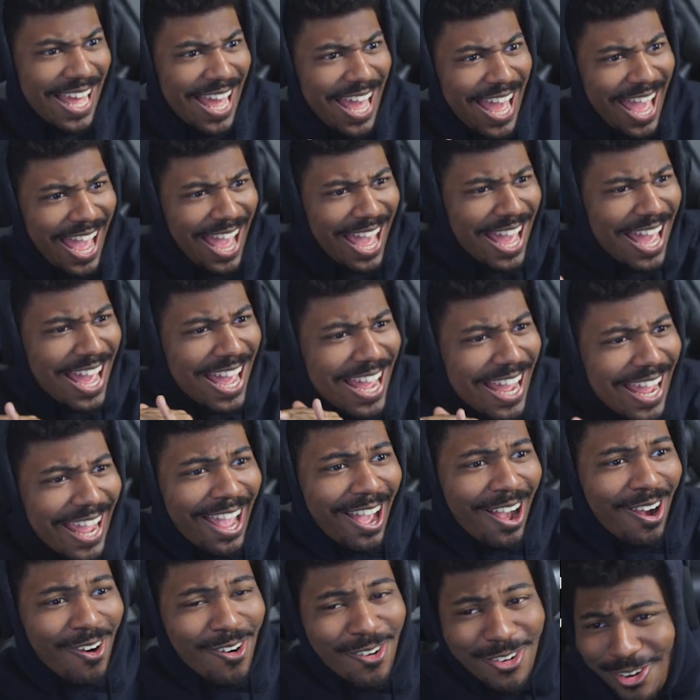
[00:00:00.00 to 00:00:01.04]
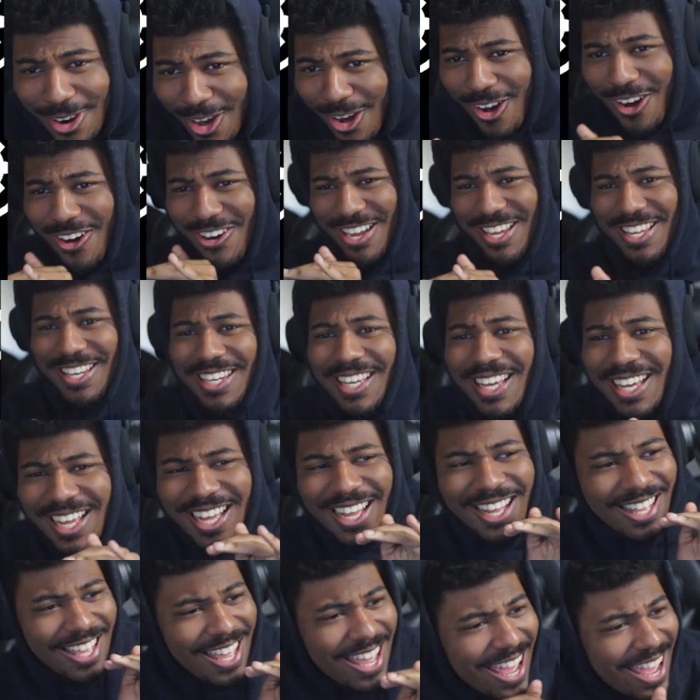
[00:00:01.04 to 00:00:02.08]
Hey, hold on.
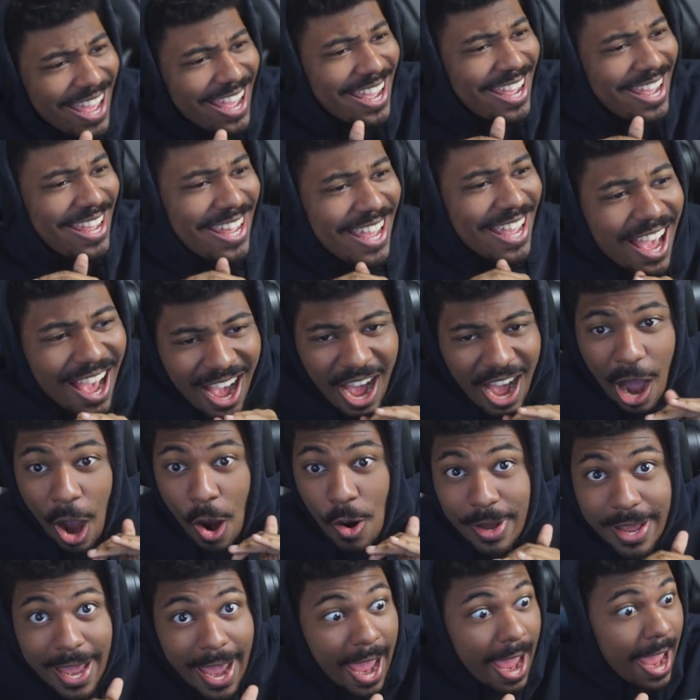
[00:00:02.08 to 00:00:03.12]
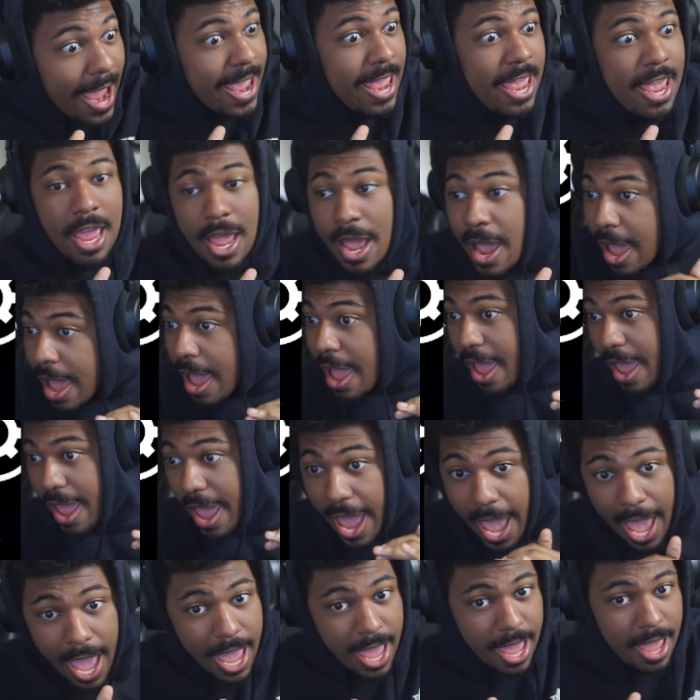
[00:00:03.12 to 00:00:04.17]
Hey, okay.
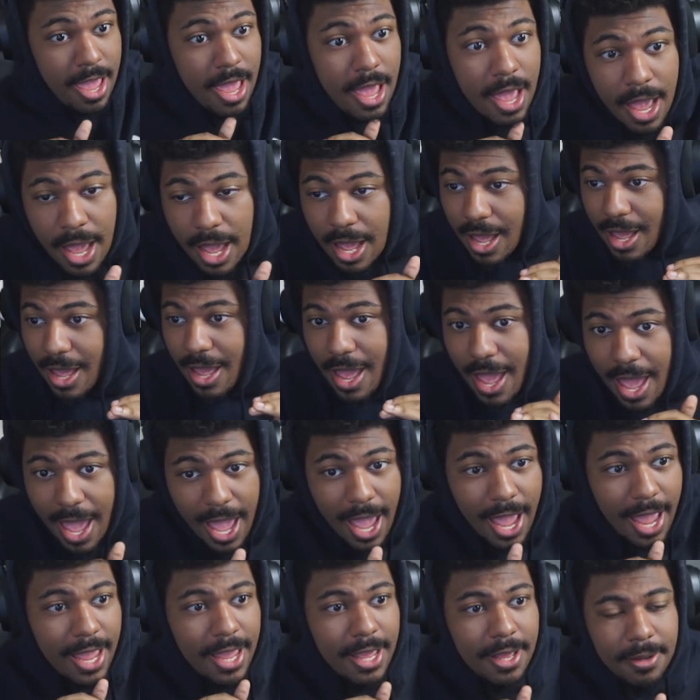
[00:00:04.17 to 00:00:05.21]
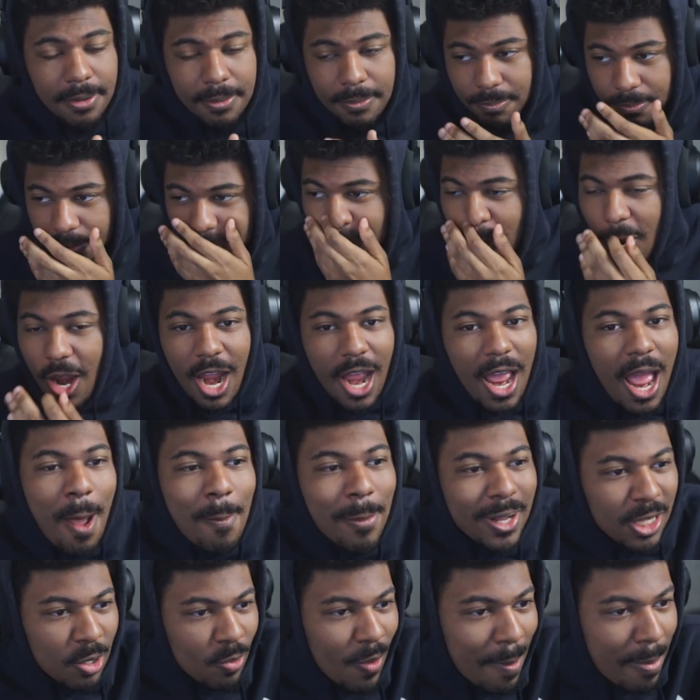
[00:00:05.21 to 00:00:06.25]
Hey, hey. All right, I'm
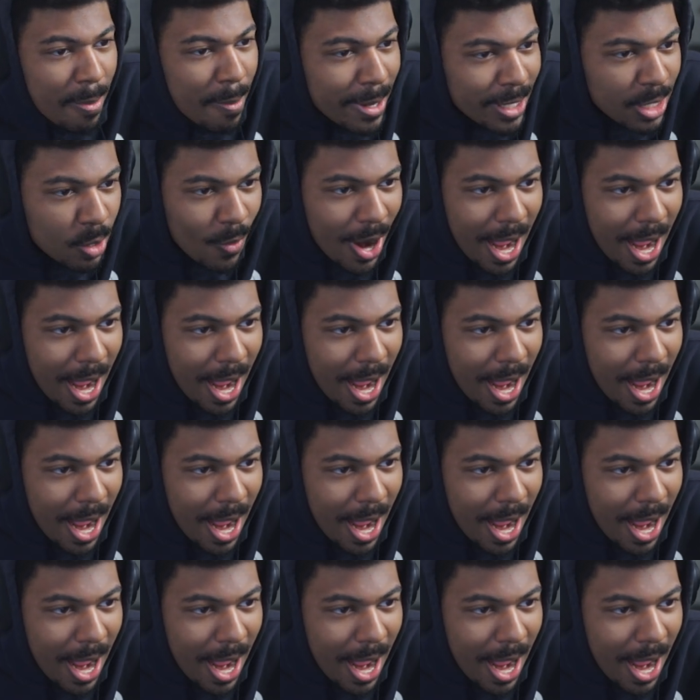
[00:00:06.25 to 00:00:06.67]
about to rap. I'm about to